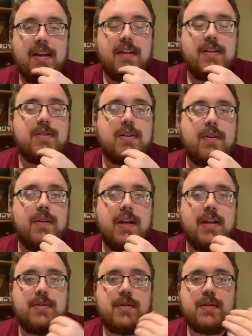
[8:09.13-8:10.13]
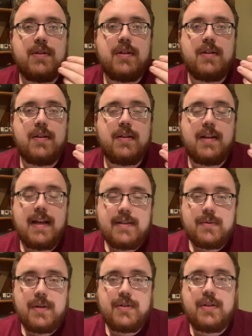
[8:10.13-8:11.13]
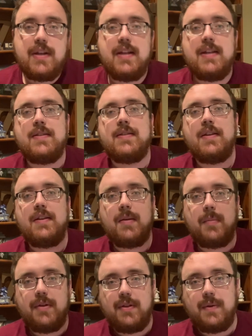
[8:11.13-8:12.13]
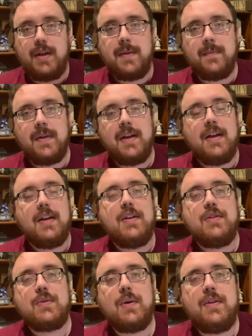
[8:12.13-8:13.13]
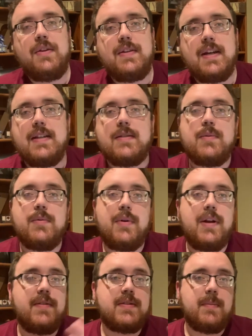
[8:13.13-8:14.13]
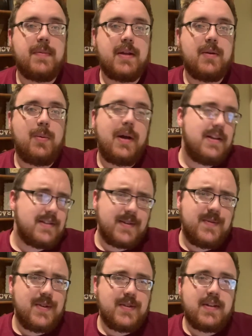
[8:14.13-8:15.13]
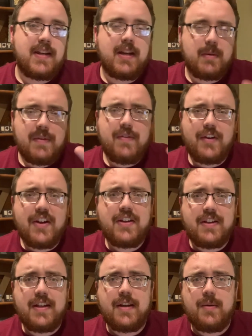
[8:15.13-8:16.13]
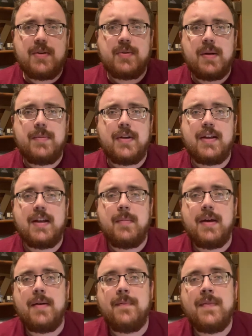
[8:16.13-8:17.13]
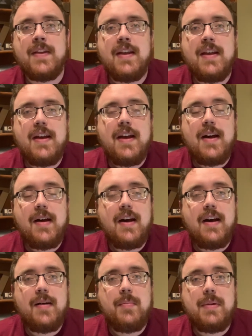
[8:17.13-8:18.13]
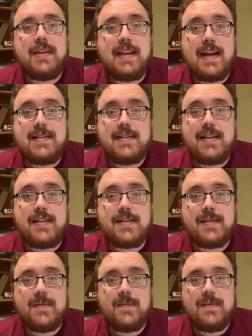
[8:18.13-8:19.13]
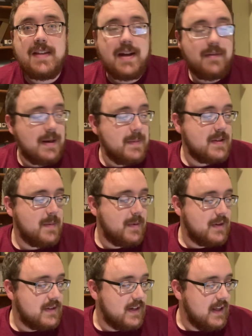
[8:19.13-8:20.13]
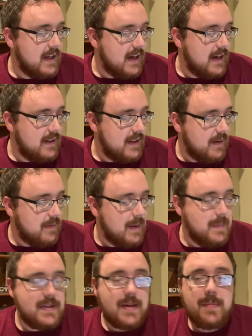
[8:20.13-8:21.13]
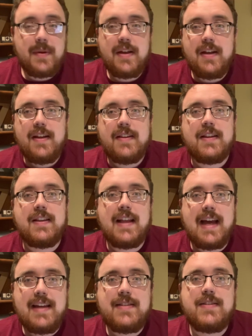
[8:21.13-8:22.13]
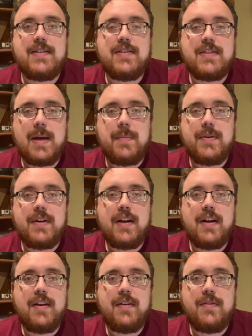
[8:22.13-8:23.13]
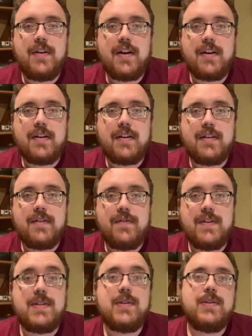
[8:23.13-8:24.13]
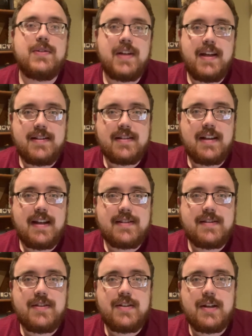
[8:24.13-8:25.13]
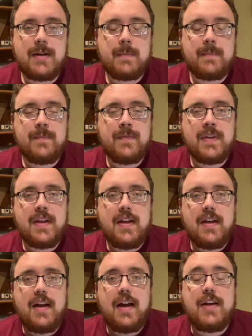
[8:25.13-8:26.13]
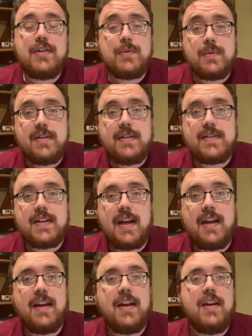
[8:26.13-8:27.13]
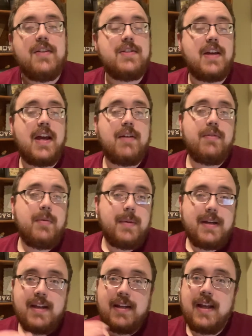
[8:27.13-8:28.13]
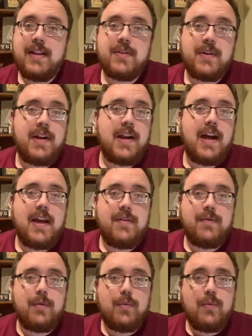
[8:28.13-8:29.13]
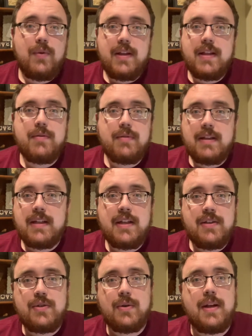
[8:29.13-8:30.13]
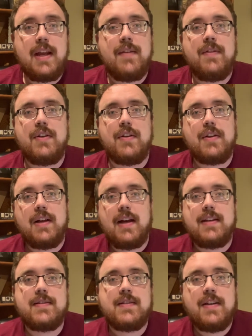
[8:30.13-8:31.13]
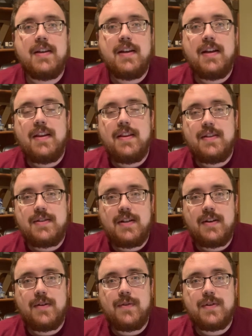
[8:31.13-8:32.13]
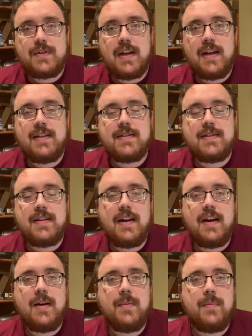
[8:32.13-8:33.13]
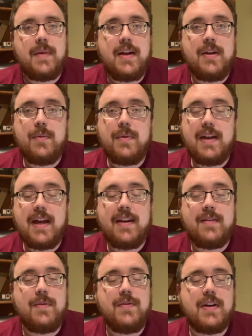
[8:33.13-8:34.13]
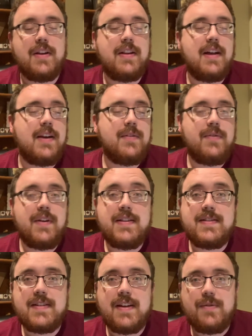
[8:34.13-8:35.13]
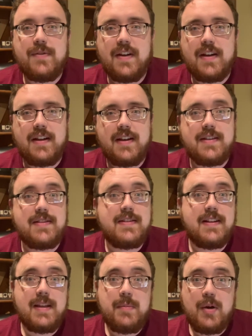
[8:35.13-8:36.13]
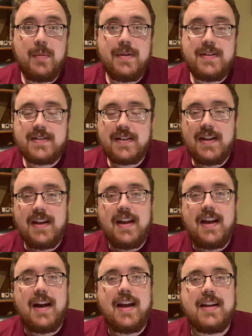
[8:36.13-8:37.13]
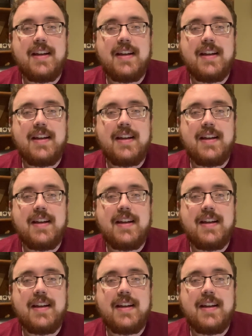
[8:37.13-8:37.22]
So the answer to the last question is number 3. So on the test we won't have something quite as confusing. It'll be very clear which one I'm talking about. But that's it. That wraps up our study guide, and that wraps up the last chapter of our physical science class this year. I just wanted to say to everybody in 8th grade, I have really, really enjoyed having your class this year for science. I know we've done a lot of fun stuff. We've had a lot of silly moments. I'm